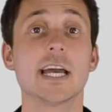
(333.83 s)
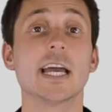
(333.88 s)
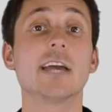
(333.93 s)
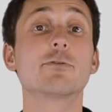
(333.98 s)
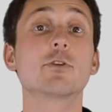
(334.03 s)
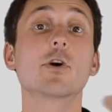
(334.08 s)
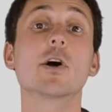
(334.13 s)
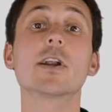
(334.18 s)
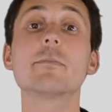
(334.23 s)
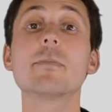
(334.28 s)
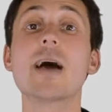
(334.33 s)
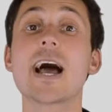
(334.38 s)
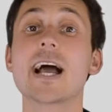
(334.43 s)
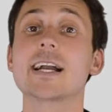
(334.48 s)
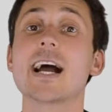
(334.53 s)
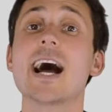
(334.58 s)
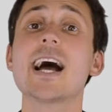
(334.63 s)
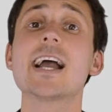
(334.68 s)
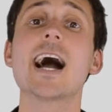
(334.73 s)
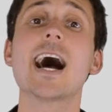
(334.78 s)
If you're on a
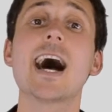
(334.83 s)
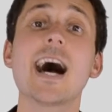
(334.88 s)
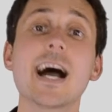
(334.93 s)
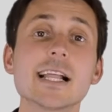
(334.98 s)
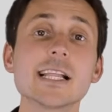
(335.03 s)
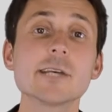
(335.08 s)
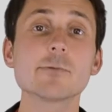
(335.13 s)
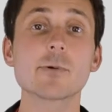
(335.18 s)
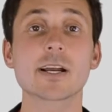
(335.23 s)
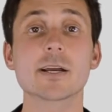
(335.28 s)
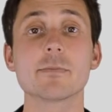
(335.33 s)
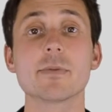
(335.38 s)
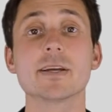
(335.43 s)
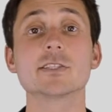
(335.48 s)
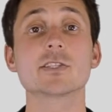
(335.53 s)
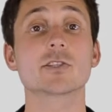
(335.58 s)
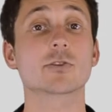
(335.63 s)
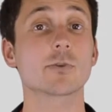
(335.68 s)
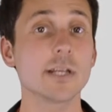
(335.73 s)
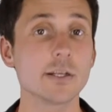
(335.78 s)
Mac, I highly
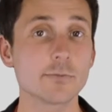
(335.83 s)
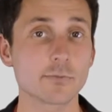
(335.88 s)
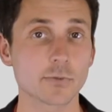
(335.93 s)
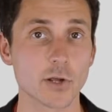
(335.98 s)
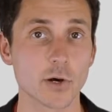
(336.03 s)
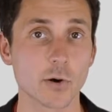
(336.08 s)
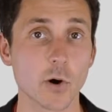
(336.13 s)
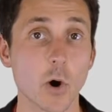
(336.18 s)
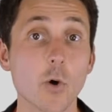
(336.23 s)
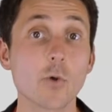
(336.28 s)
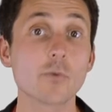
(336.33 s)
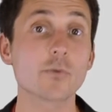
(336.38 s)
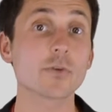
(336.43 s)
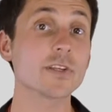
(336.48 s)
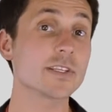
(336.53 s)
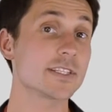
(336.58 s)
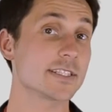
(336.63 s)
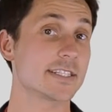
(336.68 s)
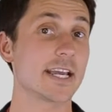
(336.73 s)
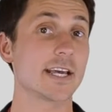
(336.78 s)
recommend ScreenFlow over
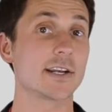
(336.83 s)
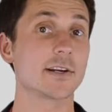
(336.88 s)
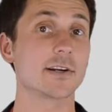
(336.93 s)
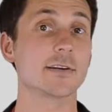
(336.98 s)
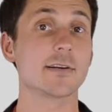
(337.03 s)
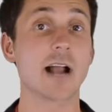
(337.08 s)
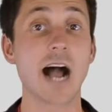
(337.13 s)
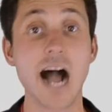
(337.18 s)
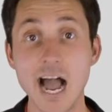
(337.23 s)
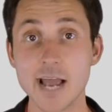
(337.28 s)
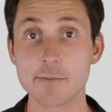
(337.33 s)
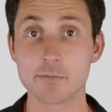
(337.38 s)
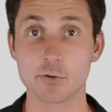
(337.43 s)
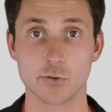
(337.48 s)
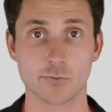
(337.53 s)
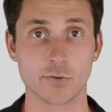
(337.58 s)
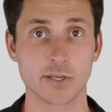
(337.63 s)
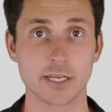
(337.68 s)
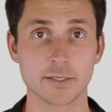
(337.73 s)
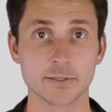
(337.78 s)
the standard
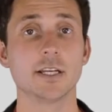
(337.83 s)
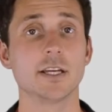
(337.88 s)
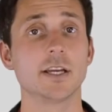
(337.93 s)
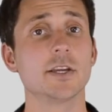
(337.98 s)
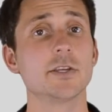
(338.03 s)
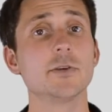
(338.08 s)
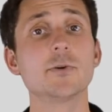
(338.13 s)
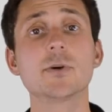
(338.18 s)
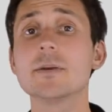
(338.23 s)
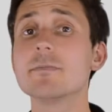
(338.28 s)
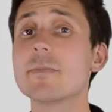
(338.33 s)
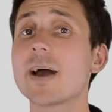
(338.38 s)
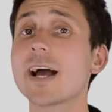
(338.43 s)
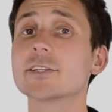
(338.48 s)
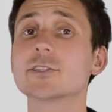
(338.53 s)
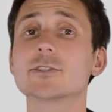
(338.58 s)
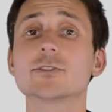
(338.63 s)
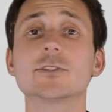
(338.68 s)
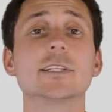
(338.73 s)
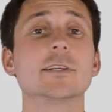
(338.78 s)
iMovie. You can
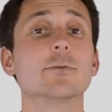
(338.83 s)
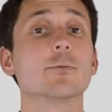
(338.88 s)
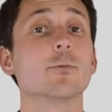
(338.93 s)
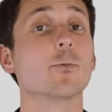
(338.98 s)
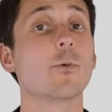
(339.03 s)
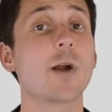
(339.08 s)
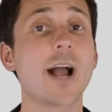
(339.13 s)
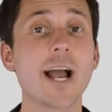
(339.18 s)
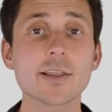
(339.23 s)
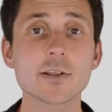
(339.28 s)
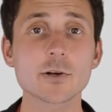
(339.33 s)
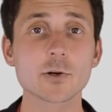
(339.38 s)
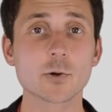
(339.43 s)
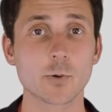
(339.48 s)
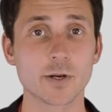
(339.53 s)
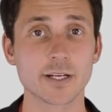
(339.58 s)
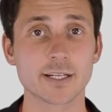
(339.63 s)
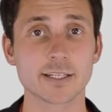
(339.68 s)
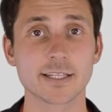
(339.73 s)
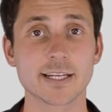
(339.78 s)
master it rather
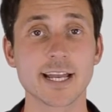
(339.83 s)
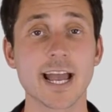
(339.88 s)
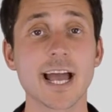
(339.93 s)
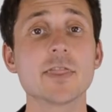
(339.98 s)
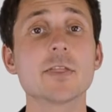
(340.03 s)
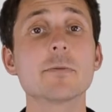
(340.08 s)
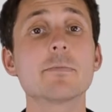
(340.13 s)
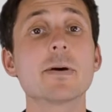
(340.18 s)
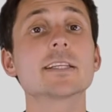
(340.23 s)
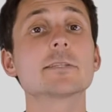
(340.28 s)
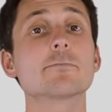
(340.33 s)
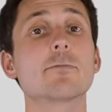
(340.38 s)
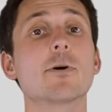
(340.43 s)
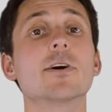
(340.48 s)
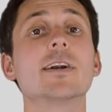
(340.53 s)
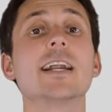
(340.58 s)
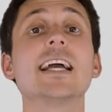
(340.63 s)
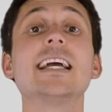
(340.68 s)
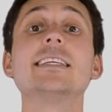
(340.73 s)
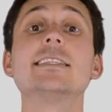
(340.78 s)
quickly, and the best
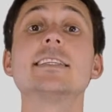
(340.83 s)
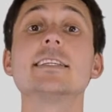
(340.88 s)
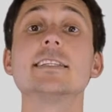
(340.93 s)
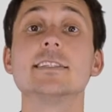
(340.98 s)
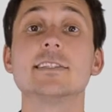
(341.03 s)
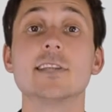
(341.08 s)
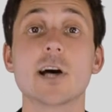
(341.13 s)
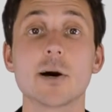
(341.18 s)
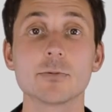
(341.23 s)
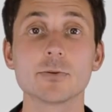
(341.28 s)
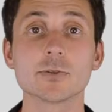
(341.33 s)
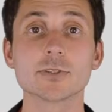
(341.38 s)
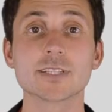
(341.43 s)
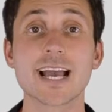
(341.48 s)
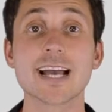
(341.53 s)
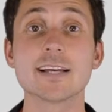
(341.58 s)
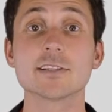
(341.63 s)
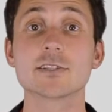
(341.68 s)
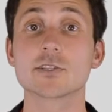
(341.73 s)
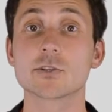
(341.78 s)
part is it doubles
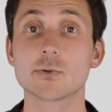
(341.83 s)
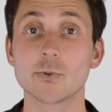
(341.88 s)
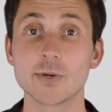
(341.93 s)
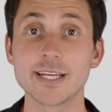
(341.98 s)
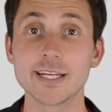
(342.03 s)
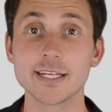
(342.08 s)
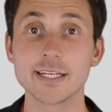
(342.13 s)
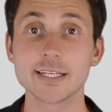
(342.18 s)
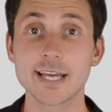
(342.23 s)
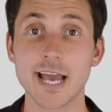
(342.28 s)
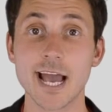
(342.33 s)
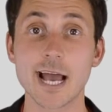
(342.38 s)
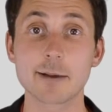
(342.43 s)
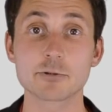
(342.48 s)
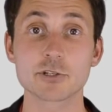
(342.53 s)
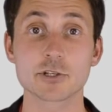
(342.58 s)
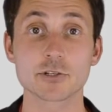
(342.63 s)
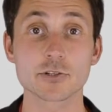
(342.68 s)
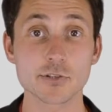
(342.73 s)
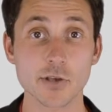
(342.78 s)
as screen
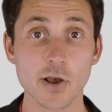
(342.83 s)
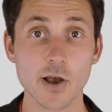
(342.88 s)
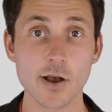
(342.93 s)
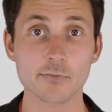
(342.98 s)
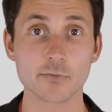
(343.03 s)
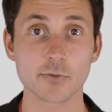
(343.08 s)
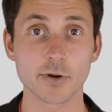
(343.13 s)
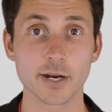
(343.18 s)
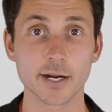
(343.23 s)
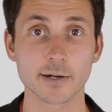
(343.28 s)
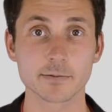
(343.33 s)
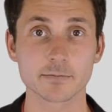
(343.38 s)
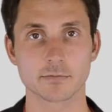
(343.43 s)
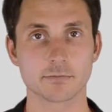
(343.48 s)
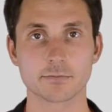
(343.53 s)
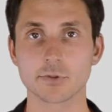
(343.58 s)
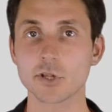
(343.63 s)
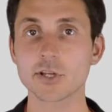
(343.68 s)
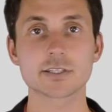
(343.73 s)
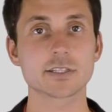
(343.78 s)
capture software.
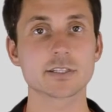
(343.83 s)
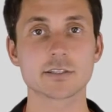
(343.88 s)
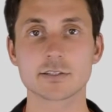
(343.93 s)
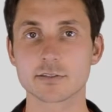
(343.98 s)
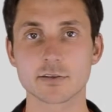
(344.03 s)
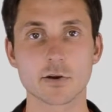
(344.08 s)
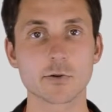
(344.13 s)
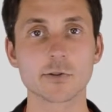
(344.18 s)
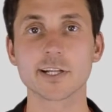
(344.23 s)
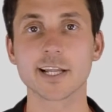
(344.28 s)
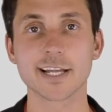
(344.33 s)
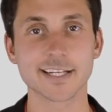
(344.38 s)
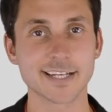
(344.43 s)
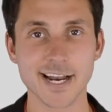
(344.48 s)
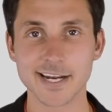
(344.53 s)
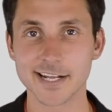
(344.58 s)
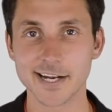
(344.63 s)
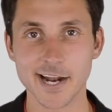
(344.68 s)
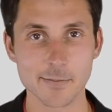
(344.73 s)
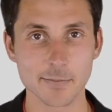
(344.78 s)
Plus, it's only like
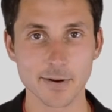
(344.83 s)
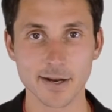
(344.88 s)
99